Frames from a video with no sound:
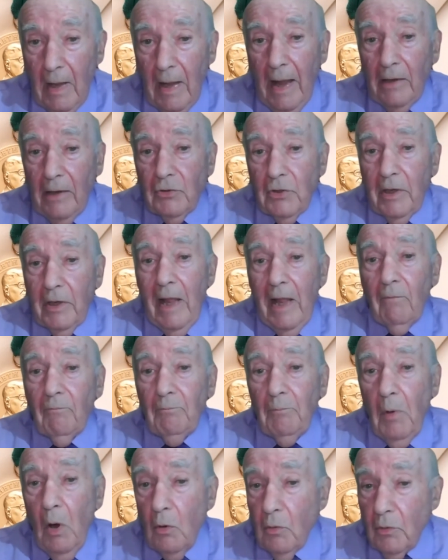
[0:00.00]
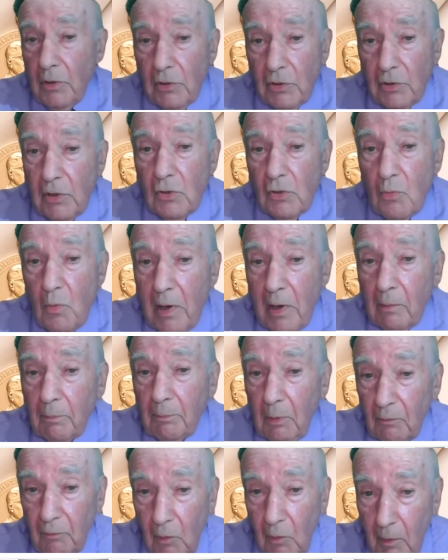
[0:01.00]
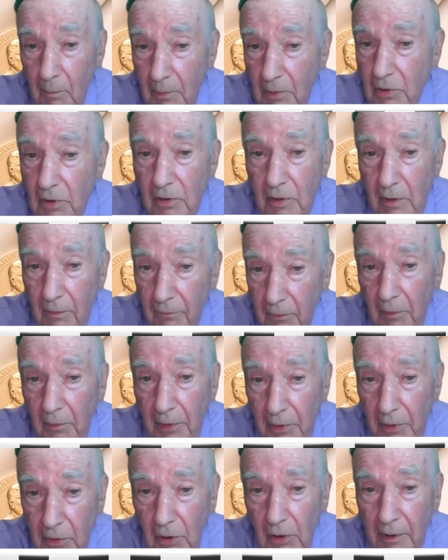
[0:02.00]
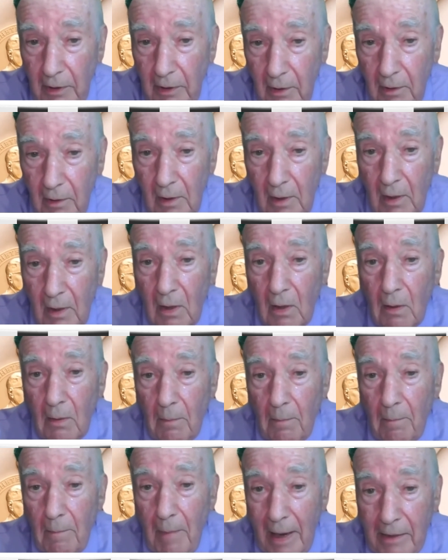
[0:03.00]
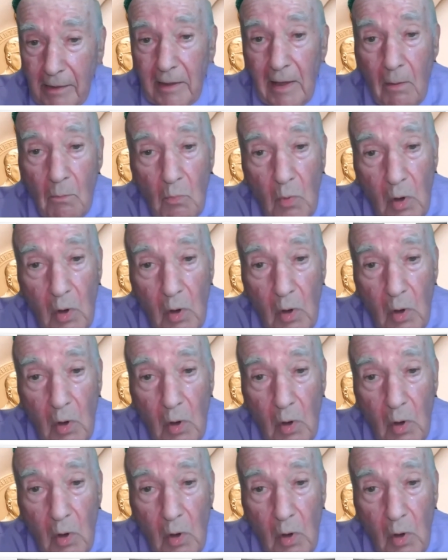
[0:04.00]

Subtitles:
and should have bonuses where performances are very good. Make them